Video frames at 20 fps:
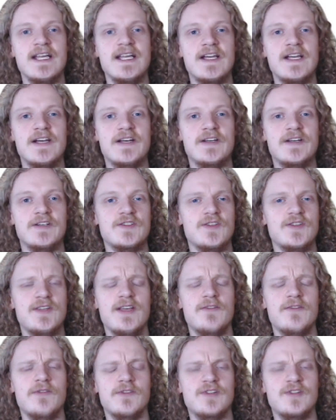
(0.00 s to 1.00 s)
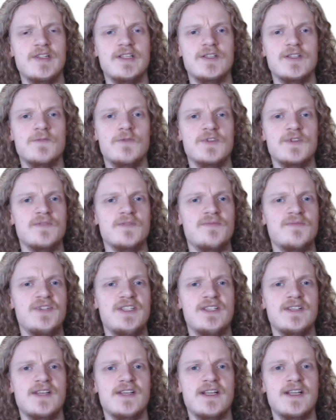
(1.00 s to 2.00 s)
So yeah, Rodriguez was
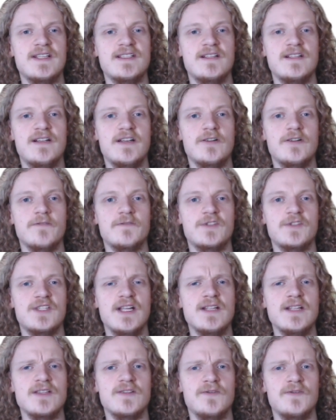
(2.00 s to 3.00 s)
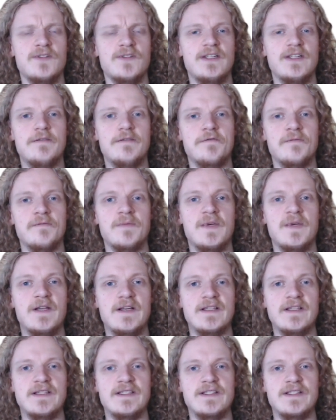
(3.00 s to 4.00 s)
competing against the like of Stenshorn even,
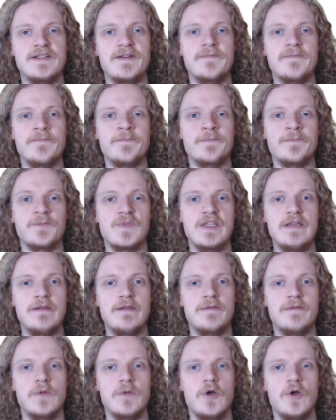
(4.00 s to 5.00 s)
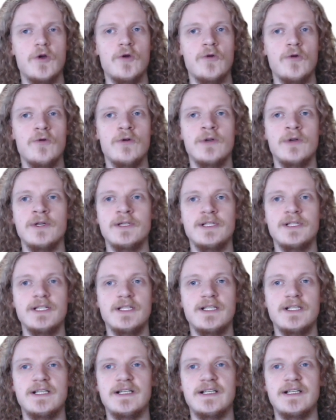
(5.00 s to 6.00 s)
and Ethan Ho,
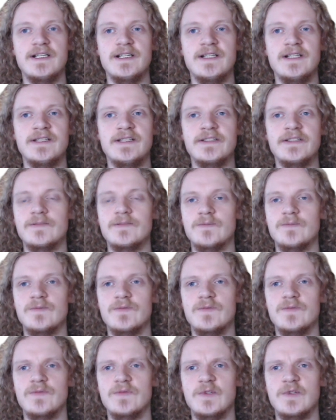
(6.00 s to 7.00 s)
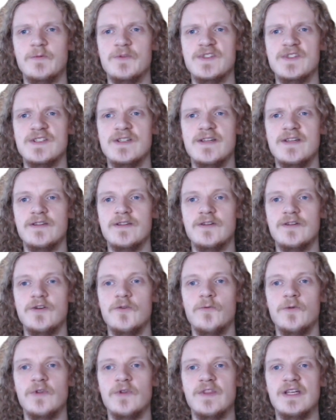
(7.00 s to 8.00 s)
and there was another
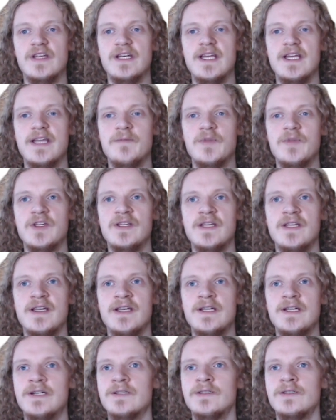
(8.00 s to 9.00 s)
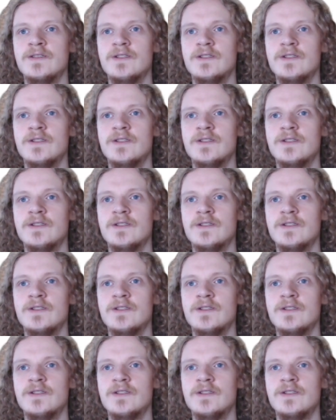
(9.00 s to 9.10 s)
noteworthy name in there